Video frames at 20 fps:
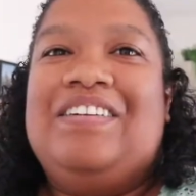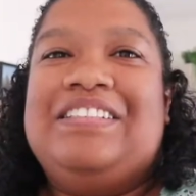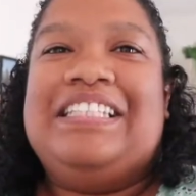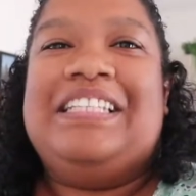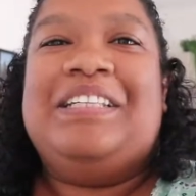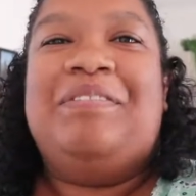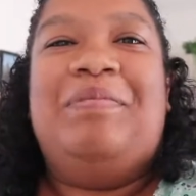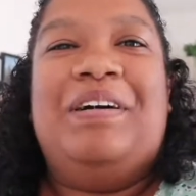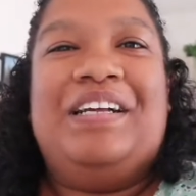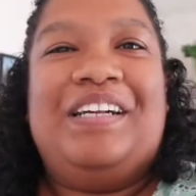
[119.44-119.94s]
was in
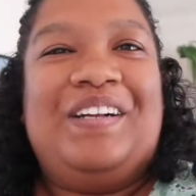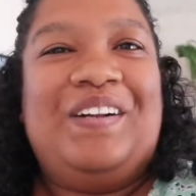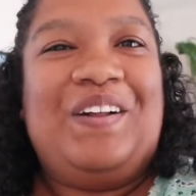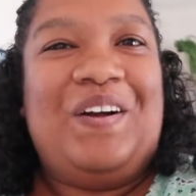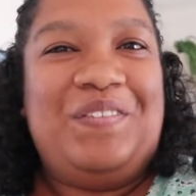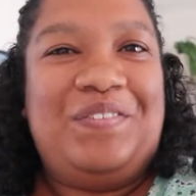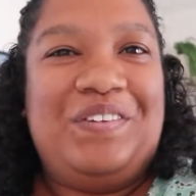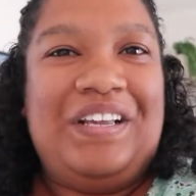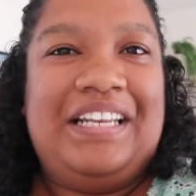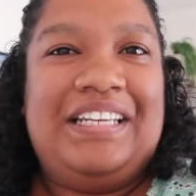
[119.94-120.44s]
the middle
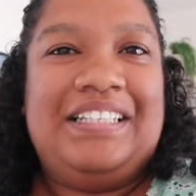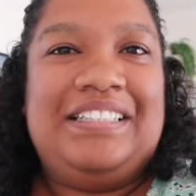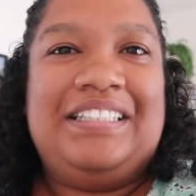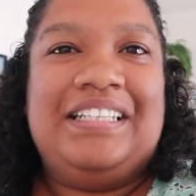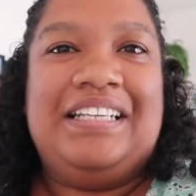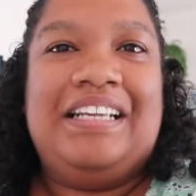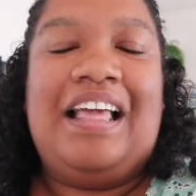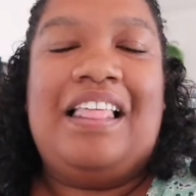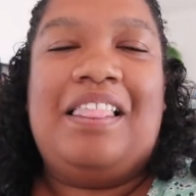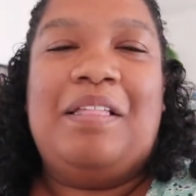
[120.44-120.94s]
of
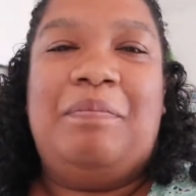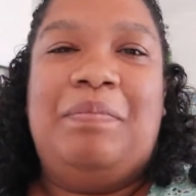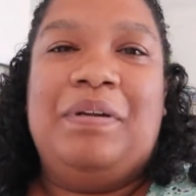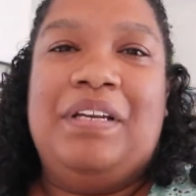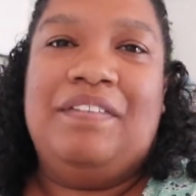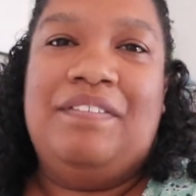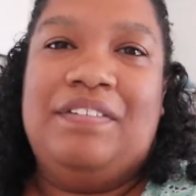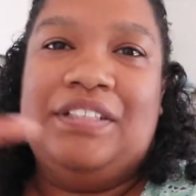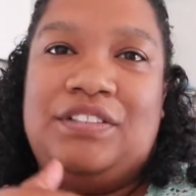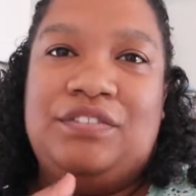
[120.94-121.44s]
editing the
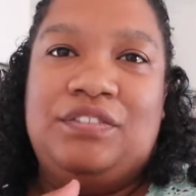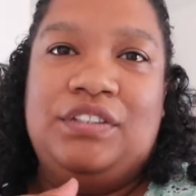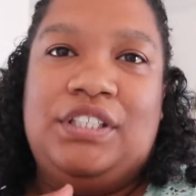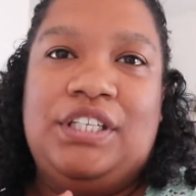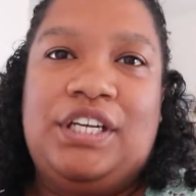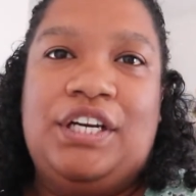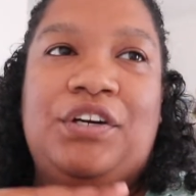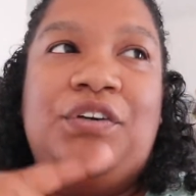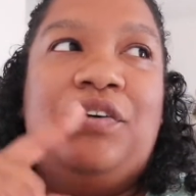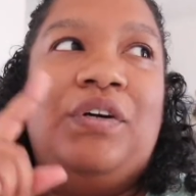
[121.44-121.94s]
previous
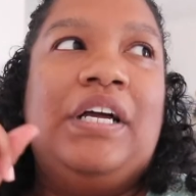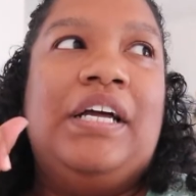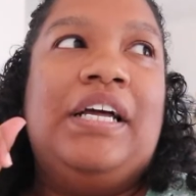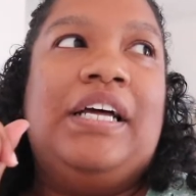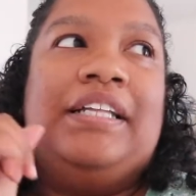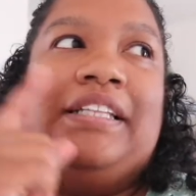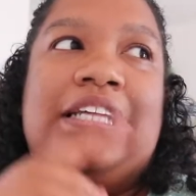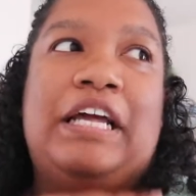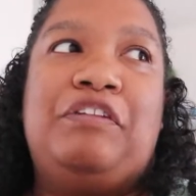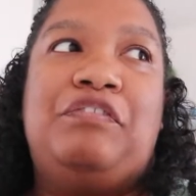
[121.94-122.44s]
video.
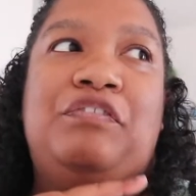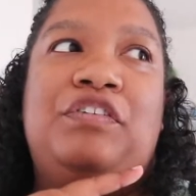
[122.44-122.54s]
That